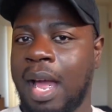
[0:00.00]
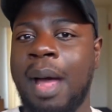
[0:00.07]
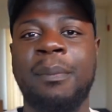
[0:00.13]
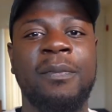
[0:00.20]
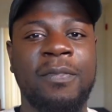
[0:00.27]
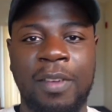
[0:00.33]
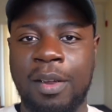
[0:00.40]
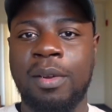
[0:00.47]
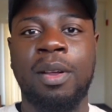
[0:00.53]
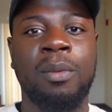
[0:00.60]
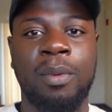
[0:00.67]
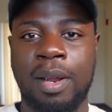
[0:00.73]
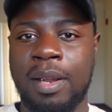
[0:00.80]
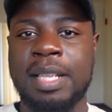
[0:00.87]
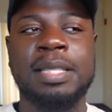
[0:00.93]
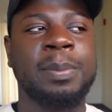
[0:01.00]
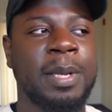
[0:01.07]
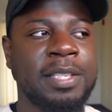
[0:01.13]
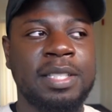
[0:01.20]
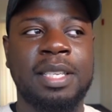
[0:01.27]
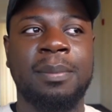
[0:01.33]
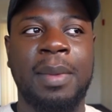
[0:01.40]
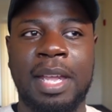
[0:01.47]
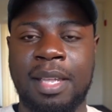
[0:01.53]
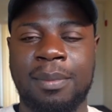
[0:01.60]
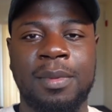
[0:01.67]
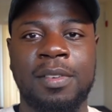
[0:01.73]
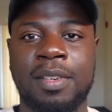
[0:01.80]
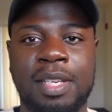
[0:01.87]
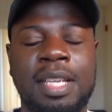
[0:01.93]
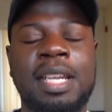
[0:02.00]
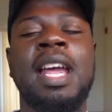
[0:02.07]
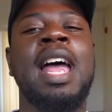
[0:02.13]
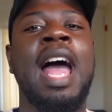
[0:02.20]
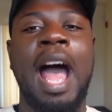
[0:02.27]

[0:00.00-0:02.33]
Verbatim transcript: I'm very aware, especially in my community.